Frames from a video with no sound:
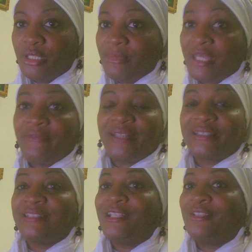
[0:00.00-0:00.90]
Matter of fact,
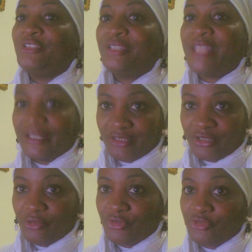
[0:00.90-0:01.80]
they're telling you not to
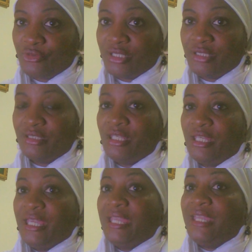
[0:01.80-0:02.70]
go to Jordan.
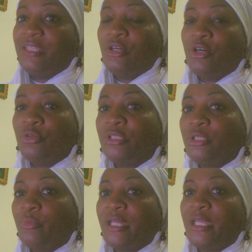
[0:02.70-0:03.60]
And the only
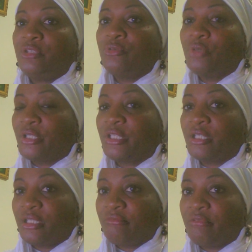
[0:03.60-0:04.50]
way you're going to
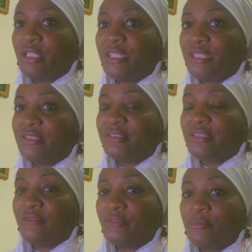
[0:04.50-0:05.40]
really get this
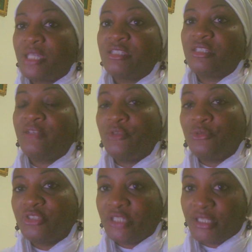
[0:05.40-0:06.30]
information if you
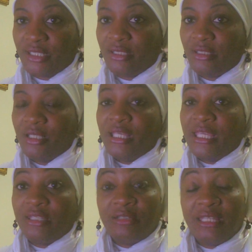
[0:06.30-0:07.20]
study.
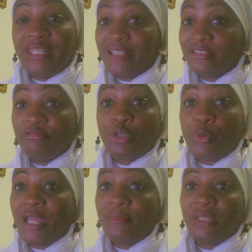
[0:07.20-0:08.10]
And that's the
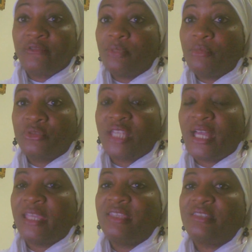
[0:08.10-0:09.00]
requirement of the Most
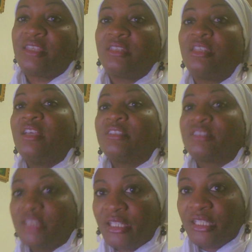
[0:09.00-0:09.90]
High. He said,
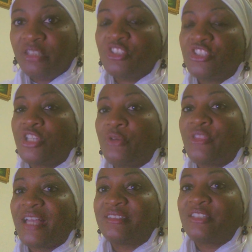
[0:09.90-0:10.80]
study to show
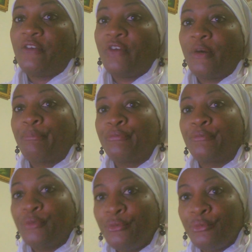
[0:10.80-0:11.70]
thyself
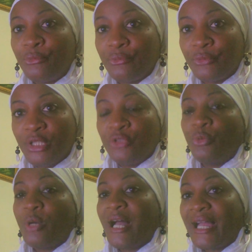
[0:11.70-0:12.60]
approved to
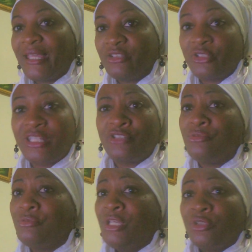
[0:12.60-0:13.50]
AHAYAH, so that
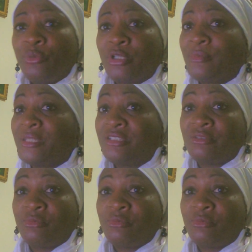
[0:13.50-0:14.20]
the workmen